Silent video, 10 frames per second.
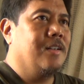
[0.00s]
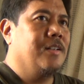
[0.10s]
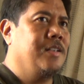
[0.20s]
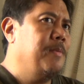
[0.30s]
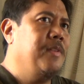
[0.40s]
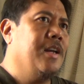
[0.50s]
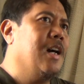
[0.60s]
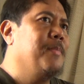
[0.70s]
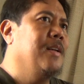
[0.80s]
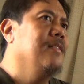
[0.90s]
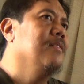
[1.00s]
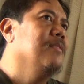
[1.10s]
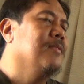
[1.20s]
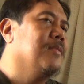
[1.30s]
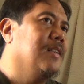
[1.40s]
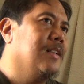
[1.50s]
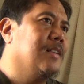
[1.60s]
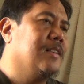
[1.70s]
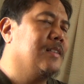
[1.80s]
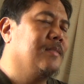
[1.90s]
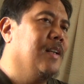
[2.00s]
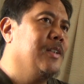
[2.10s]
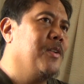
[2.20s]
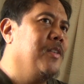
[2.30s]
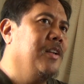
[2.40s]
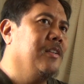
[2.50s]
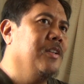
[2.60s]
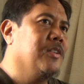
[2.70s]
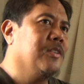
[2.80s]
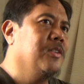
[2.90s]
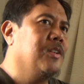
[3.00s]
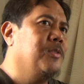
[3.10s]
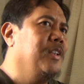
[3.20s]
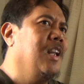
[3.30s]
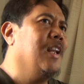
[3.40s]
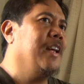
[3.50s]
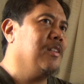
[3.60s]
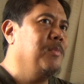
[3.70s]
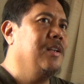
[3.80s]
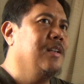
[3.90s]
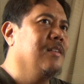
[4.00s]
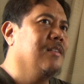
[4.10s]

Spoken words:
Same thing happened. I don't think this girl really liked me.